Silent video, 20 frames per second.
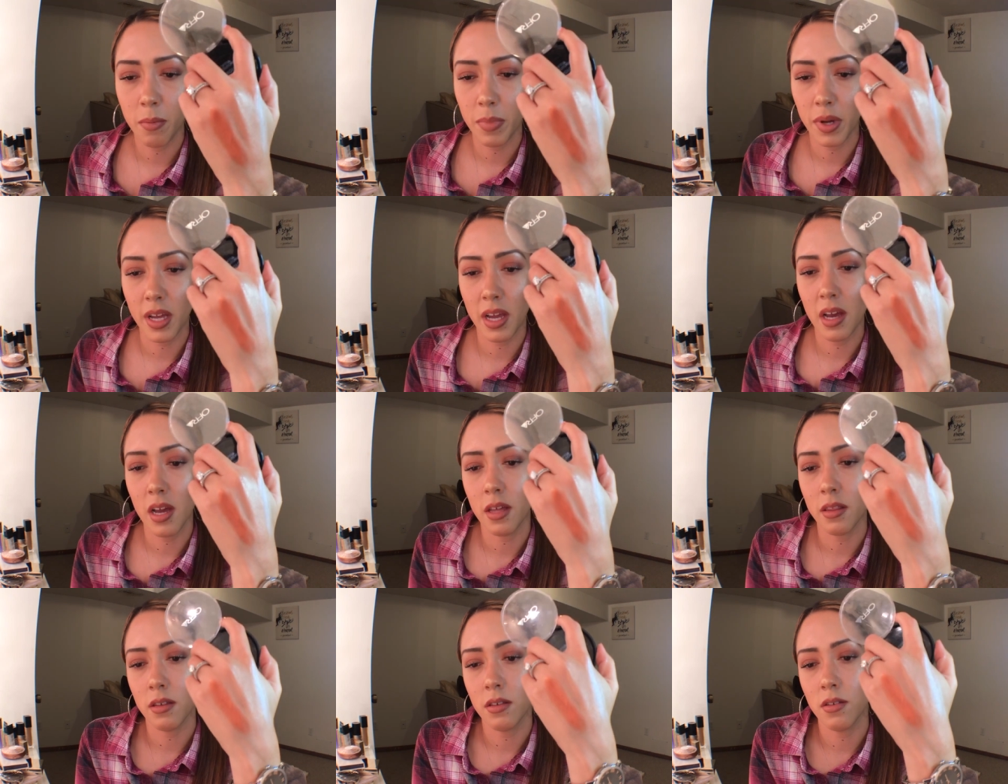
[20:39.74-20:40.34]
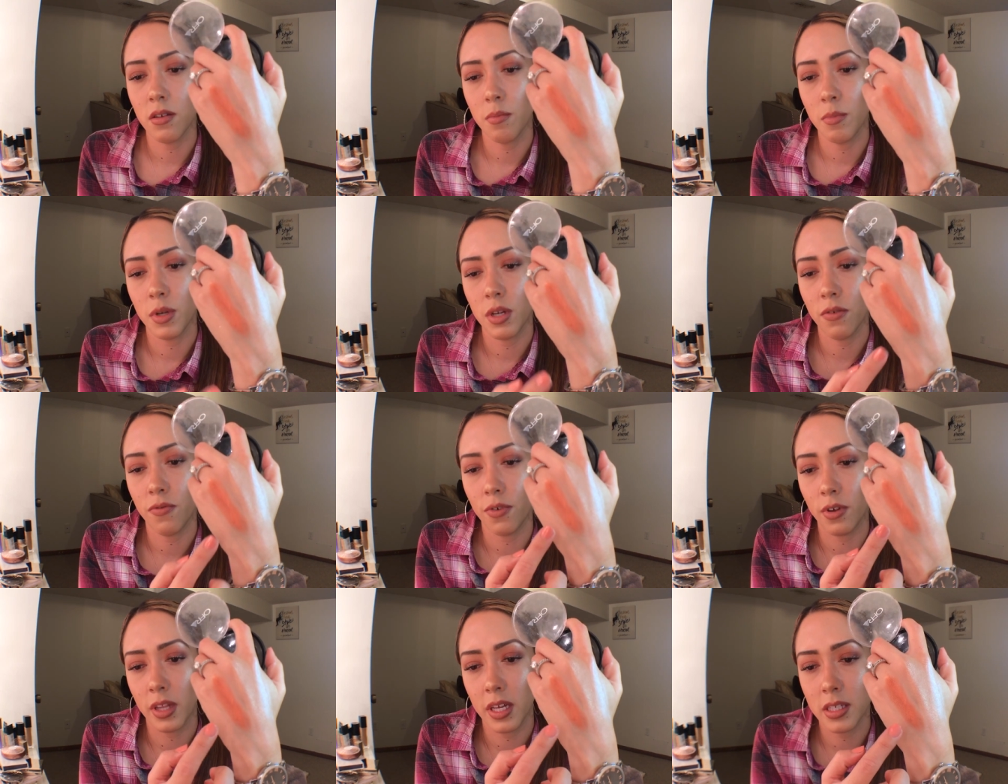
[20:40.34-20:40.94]
But yeah, these are
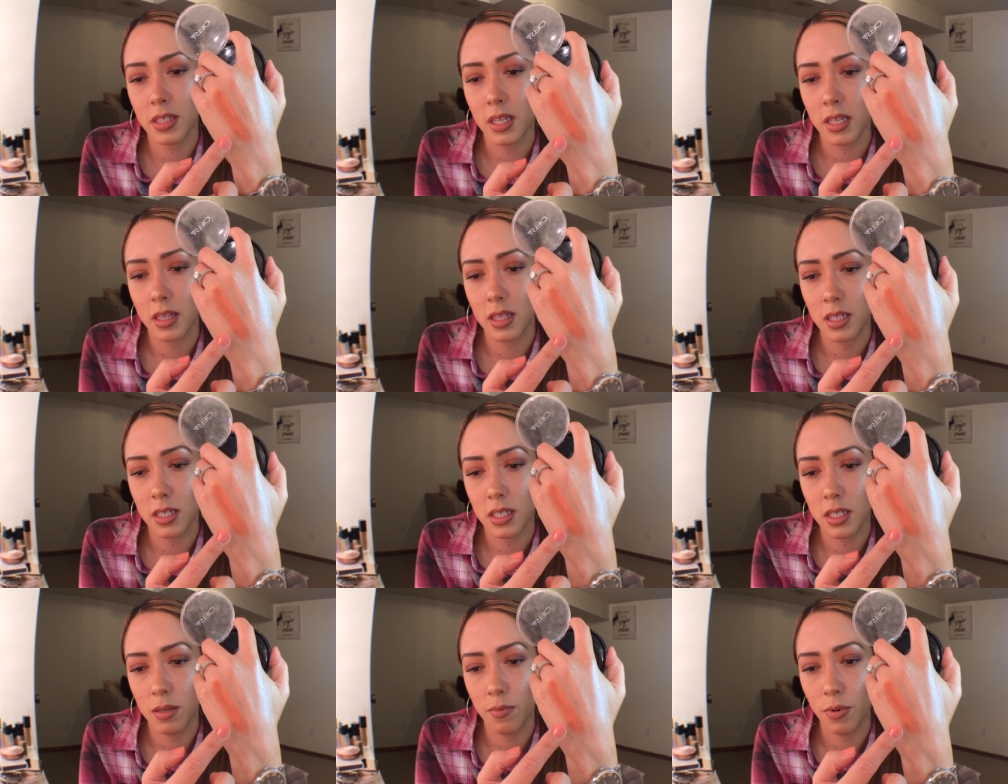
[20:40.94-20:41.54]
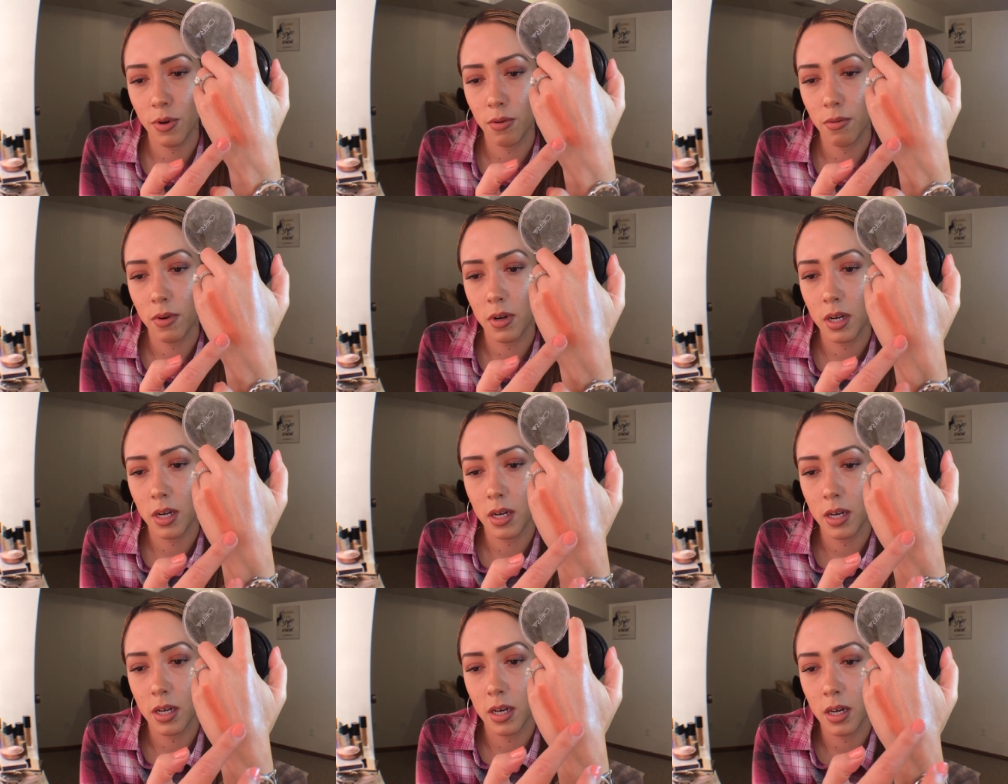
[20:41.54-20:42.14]
beautiful. That's like the deeper
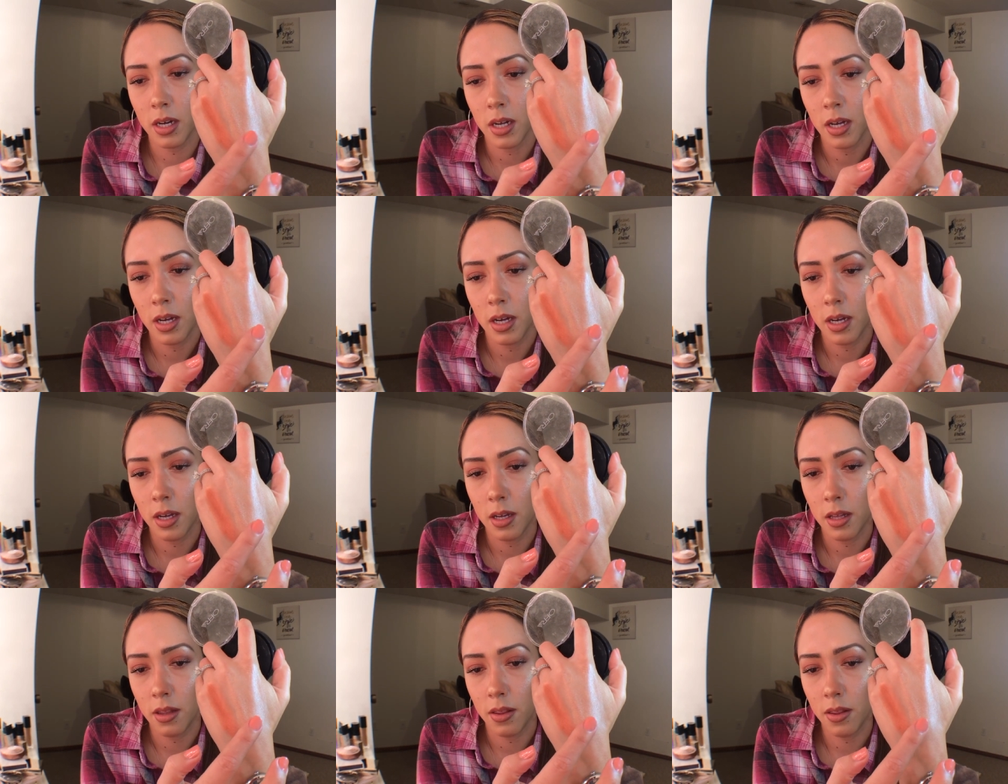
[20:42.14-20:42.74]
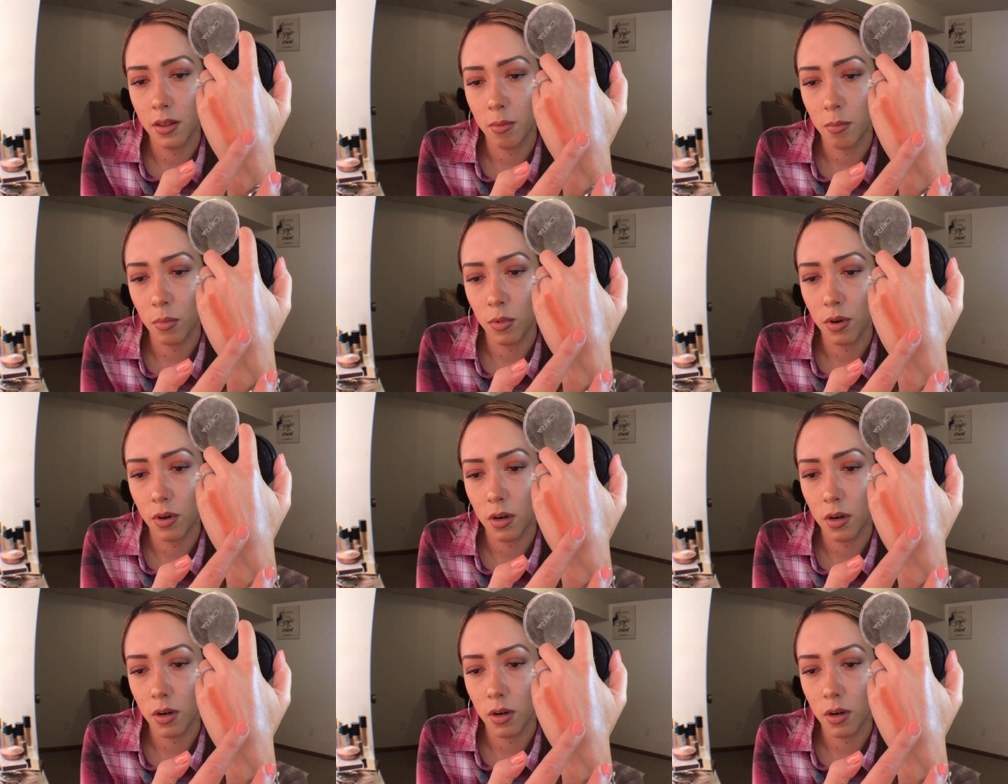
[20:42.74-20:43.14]
one, the